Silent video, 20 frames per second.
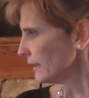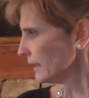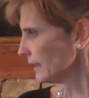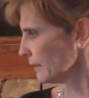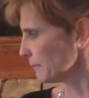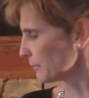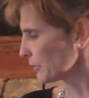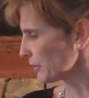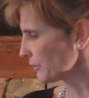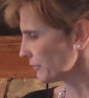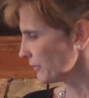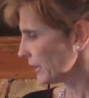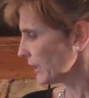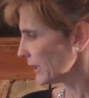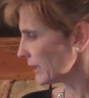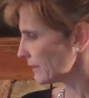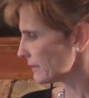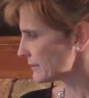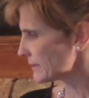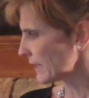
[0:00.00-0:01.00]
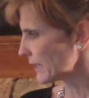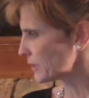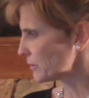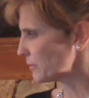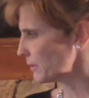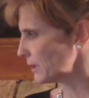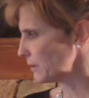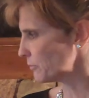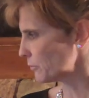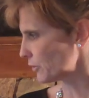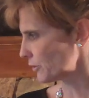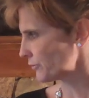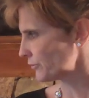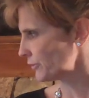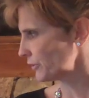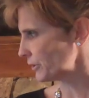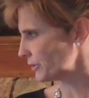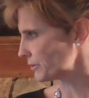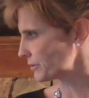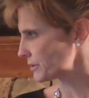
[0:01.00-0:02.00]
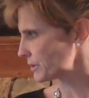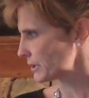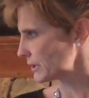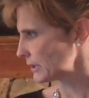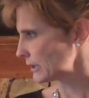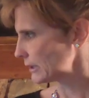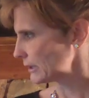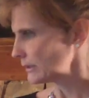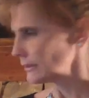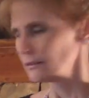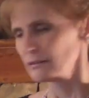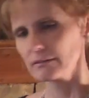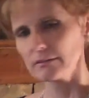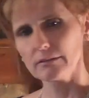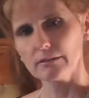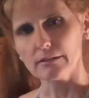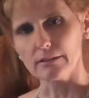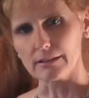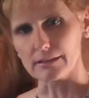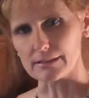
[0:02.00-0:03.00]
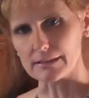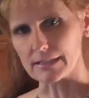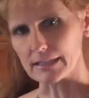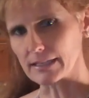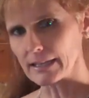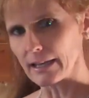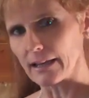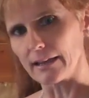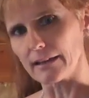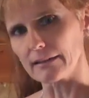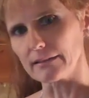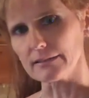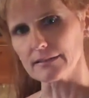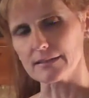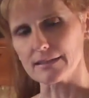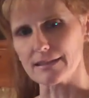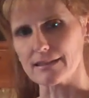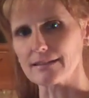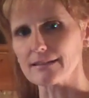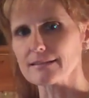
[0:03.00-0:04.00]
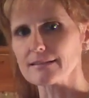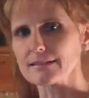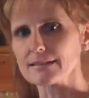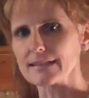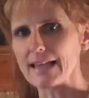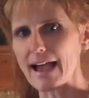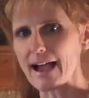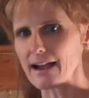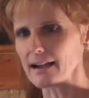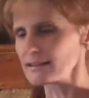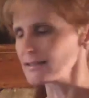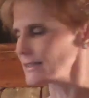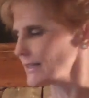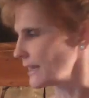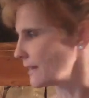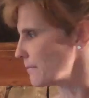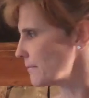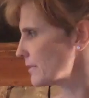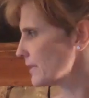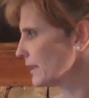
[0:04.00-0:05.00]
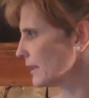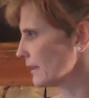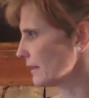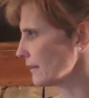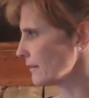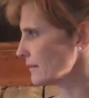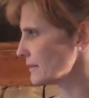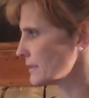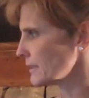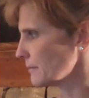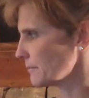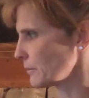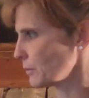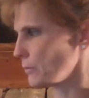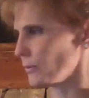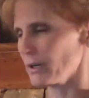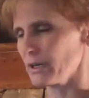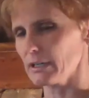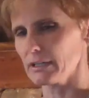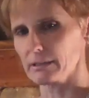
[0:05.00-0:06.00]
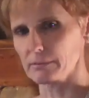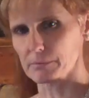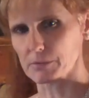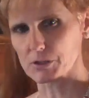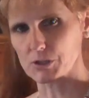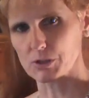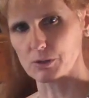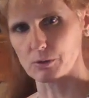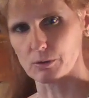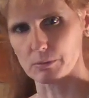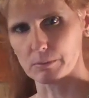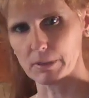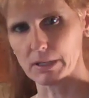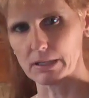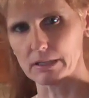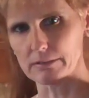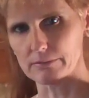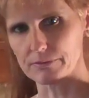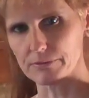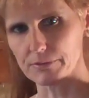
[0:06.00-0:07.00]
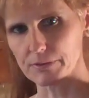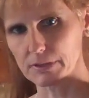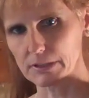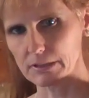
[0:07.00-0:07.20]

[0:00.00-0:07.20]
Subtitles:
Number 3 is that you eat more fruit. This again is the exact same thing as number 1 and number 2 above.